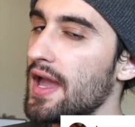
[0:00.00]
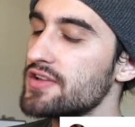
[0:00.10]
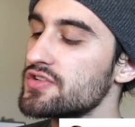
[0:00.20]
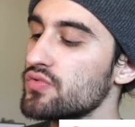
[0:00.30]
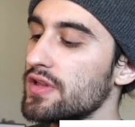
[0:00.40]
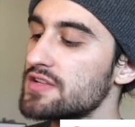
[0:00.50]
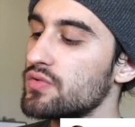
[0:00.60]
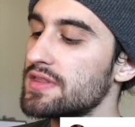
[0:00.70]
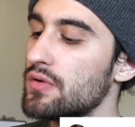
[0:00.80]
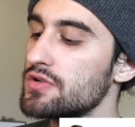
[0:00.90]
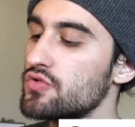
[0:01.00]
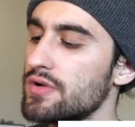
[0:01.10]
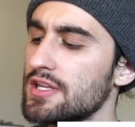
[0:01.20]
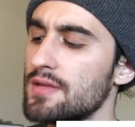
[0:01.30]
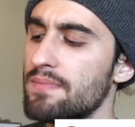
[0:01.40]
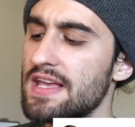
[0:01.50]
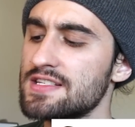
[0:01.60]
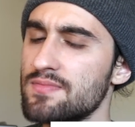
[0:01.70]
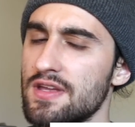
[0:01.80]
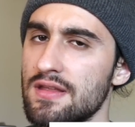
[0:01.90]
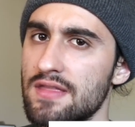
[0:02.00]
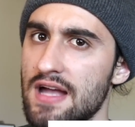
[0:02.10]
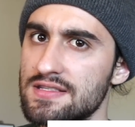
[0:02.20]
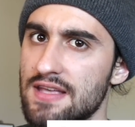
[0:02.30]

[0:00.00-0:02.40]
I just realized what they were doing in the basement in that